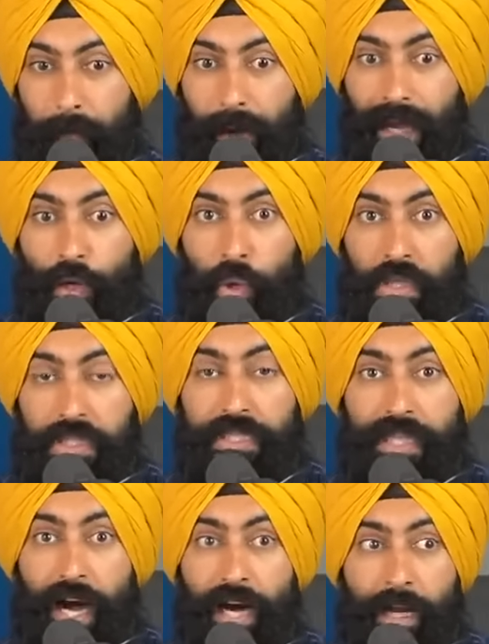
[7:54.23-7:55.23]
My goal is to
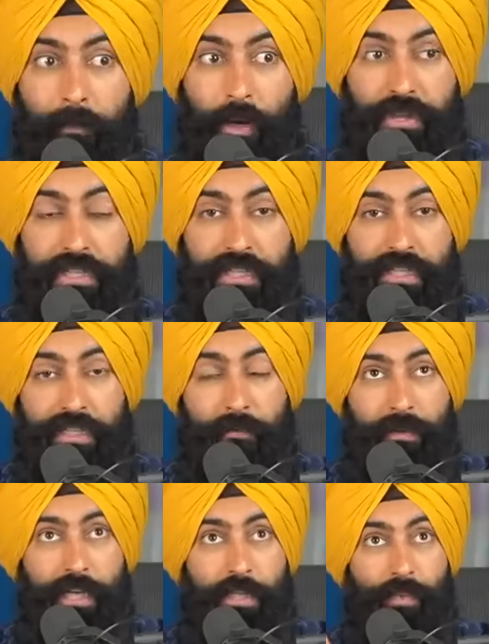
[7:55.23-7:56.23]
talk about the
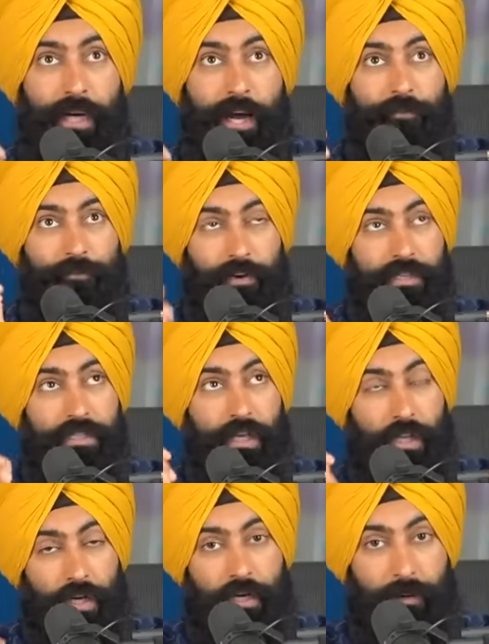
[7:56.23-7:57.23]
system because when I first
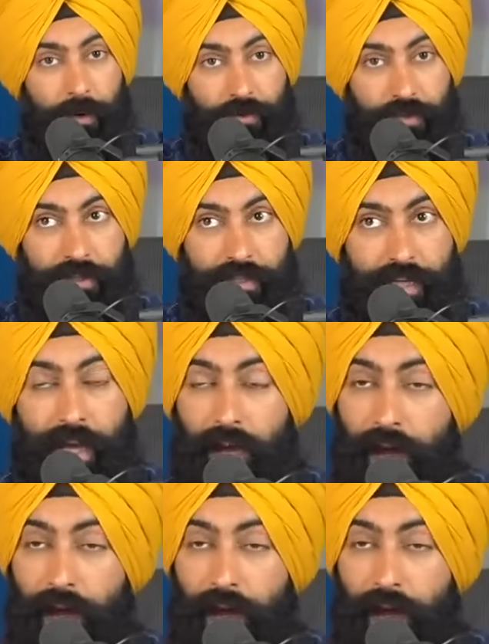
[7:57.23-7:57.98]
learned about this,